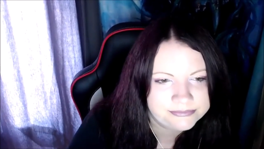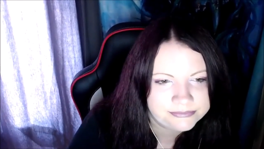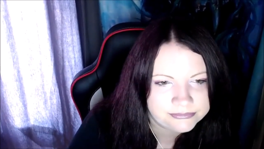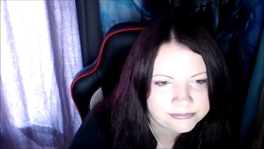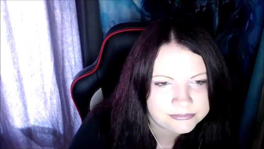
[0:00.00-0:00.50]

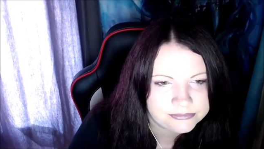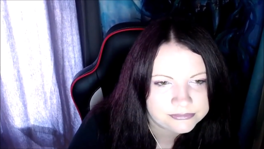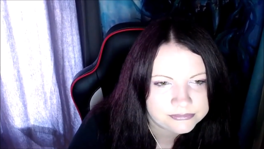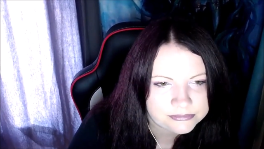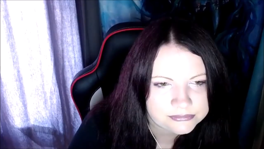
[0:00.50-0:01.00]

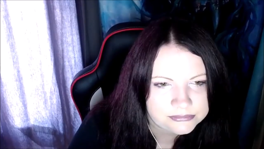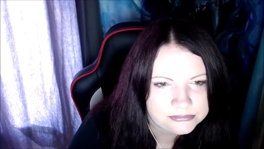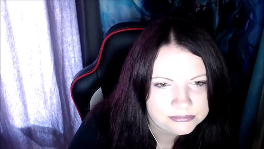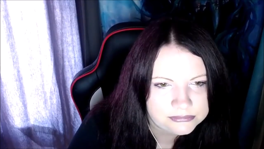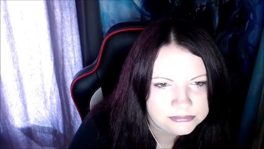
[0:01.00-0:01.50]

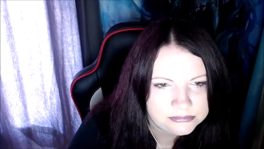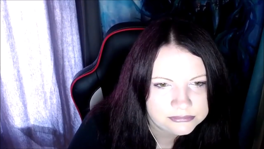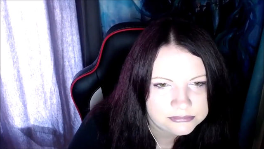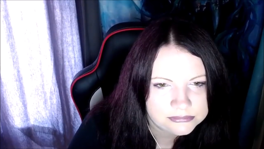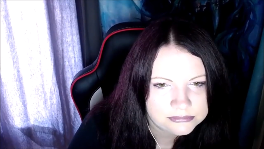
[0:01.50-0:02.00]

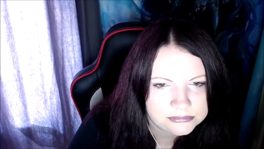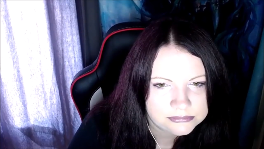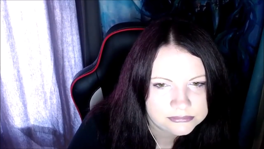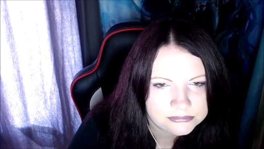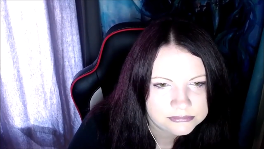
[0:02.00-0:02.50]

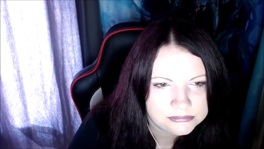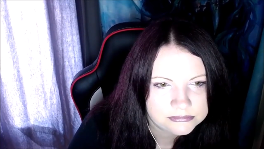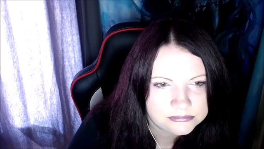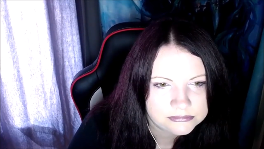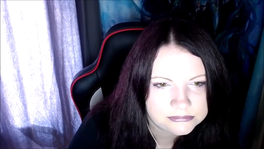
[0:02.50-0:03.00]

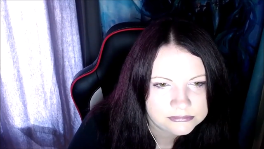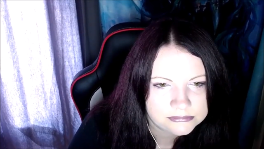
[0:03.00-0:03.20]
(silence)